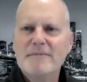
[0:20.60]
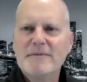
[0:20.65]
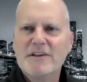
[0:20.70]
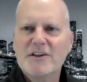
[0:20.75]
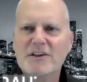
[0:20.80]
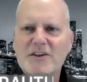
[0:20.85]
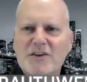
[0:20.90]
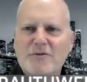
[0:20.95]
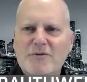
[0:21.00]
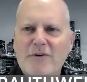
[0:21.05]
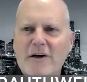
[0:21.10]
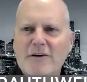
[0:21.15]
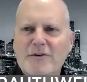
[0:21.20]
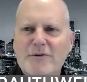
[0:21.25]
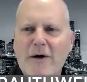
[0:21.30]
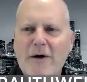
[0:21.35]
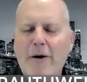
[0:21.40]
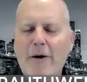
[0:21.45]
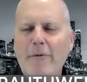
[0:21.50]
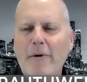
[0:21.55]
This is Greg
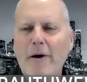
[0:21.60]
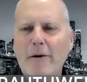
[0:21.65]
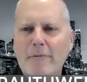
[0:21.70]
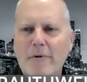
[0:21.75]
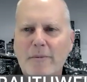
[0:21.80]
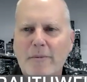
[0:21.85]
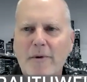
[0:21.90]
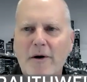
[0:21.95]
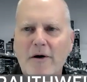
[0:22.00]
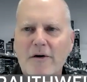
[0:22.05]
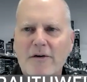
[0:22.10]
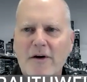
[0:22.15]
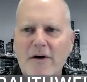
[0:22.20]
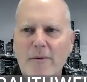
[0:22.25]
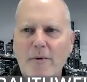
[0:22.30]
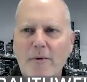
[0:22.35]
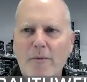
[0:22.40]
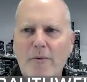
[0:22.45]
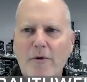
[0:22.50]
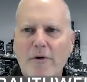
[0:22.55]
Troutwine with
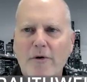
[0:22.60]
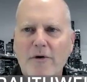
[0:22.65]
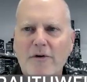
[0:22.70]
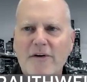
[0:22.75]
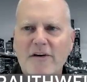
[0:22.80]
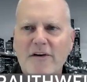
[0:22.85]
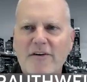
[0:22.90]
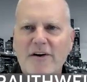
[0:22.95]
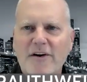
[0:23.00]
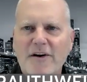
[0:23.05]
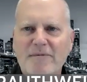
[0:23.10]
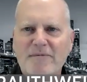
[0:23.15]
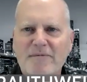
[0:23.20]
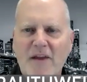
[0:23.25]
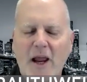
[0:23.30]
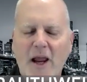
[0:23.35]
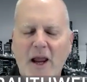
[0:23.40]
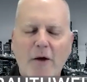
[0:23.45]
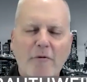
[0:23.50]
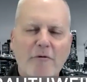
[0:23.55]
Maritime Reporter TV,
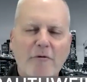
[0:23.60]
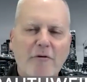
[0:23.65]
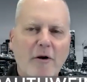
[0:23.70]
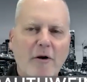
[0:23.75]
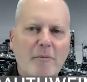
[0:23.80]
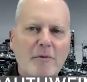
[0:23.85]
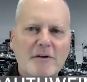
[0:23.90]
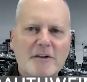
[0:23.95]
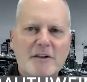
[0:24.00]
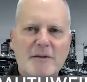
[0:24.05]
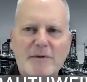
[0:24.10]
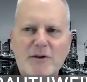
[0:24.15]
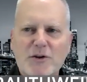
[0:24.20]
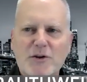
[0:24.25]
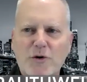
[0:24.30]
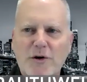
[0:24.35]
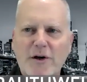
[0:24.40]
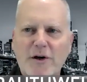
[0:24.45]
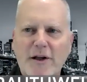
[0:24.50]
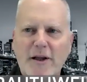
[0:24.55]
and we're very pleased to be
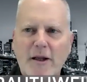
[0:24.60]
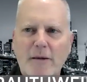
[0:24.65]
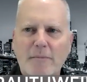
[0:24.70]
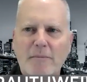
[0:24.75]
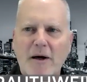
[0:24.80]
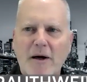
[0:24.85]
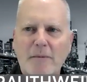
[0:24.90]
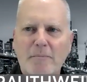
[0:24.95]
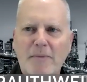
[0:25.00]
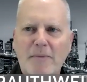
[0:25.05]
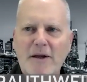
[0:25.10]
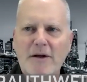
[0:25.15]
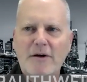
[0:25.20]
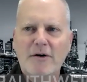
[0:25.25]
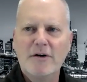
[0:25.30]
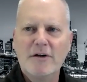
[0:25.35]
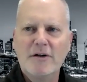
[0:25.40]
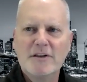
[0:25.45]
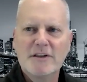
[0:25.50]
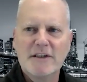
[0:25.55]
joined again by
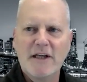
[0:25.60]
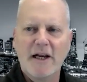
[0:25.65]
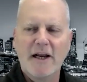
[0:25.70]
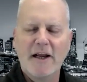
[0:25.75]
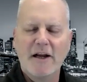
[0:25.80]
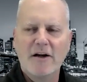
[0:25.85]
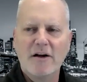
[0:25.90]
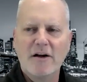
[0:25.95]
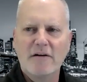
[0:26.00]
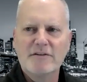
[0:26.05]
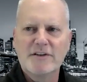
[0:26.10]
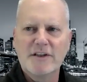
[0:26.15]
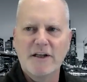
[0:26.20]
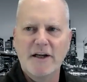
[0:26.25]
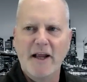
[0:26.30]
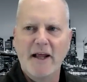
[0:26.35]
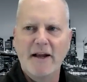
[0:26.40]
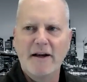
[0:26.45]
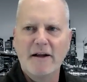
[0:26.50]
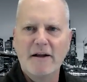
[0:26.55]
Peter Sand of
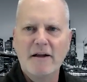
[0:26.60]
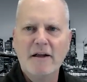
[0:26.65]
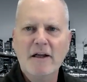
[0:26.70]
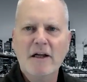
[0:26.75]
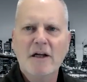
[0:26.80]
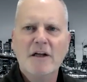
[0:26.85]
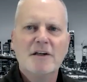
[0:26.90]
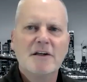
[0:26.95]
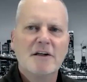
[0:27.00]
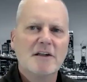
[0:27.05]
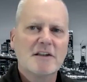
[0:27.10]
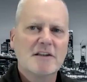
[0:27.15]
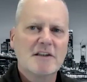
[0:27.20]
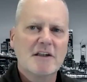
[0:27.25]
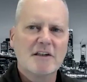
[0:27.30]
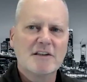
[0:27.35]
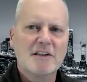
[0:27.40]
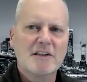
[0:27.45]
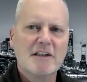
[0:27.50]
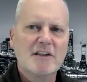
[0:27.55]
Xeneta to
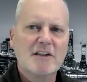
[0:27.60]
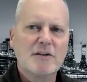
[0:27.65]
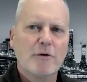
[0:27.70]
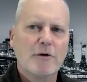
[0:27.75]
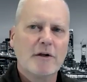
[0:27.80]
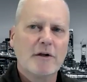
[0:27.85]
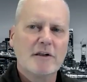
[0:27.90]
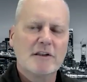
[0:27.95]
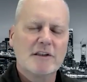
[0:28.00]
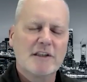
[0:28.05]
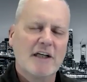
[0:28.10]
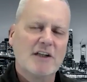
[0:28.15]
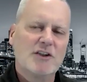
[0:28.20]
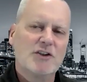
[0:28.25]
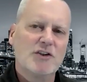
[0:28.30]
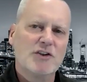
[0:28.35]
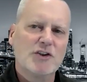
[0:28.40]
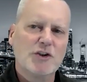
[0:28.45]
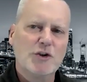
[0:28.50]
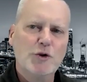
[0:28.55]
discuss this
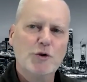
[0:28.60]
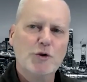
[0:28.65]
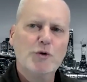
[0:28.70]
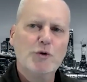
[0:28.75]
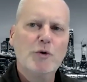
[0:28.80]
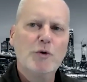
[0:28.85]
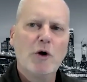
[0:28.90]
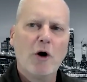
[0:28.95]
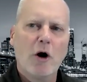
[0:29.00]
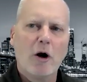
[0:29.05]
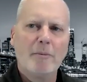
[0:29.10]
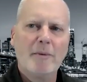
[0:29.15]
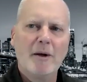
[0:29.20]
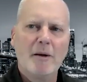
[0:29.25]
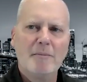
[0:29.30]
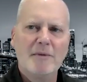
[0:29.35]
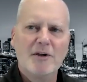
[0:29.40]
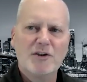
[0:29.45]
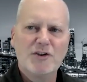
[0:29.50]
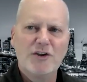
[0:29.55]
organization's new Carbon
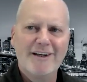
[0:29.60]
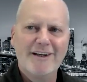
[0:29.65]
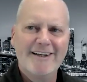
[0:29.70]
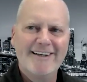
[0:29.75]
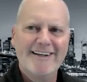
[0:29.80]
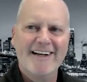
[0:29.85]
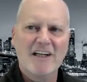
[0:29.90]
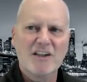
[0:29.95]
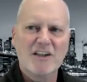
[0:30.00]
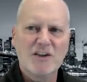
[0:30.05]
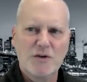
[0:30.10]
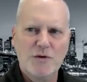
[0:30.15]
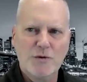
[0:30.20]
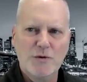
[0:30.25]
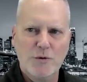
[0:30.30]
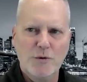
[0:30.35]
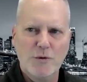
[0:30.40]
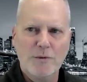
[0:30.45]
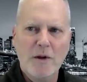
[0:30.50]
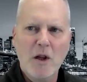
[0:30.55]
Emission Index
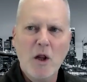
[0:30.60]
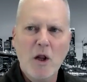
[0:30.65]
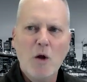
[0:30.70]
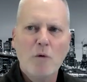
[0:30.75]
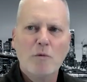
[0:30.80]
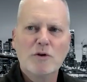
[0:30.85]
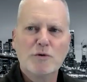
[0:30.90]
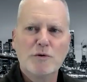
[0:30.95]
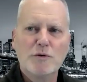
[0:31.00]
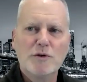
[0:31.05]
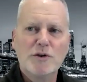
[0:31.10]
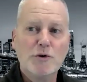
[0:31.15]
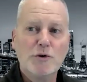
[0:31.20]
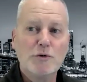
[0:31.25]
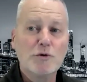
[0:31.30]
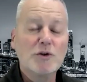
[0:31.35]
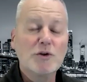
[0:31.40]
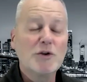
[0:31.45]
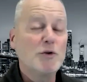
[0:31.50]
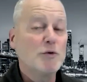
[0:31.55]
tool, which was
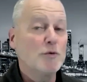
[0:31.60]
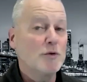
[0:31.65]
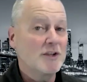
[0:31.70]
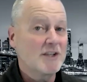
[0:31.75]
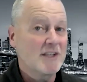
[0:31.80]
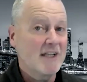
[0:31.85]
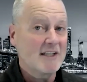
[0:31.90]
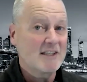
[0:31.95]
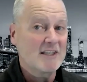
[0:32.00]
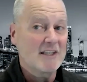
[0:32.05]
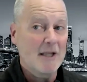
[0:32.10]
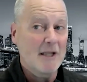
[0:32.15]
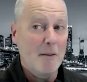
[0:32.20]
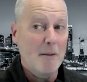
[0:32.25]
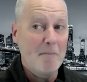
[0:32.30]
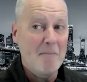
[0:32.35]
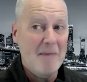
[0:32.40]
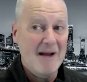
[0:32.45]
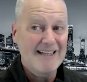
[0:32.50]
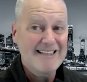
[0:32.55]
used to assess the
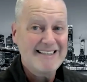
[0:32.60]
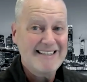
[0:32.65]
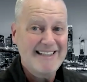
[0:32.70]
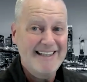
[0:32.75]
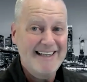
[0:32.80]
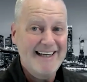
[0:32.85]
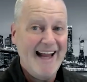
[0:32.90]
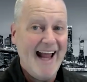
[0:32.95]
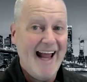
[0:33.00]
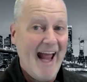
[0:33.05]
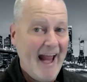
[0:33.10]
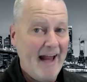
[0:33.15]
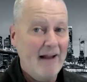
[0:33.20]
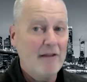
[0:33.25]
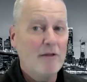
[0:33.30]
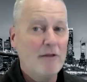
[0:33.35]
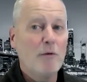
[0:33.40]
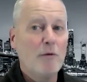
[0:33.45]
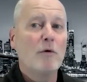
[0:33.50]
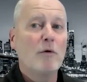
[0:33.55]
best
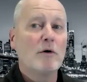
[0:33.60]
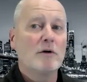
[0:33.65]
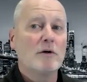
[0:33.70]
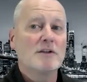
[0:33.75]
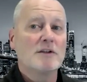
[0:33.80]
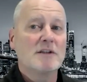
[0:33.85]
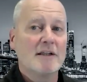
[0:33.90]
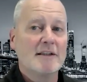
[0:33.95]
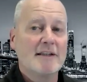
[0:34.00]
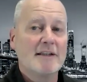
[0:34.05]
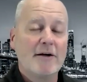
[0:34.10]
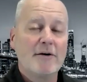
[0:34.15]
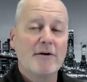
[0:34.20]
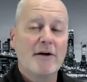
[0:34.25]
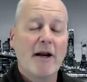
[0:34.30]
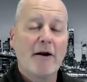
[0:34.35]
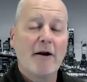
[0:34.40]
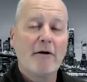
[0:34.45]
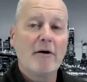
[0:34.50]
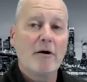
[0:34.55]
and the worst container
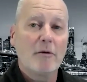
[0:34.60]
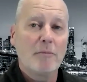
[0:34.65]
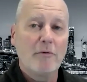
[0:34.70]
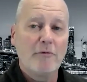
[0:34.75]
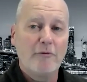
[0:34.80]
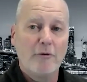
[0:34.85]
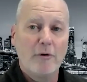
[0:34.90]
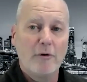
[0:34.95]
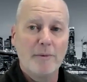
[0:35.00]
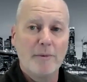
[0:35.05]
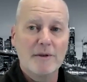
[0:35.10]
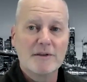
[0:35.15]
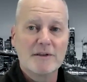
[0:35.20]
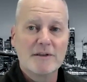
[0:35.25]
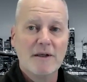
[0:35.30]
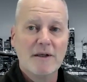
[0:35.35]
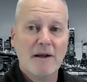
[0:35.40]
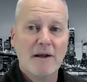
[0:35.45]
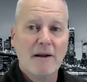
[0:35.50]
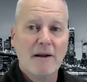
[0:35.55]
carrier performance.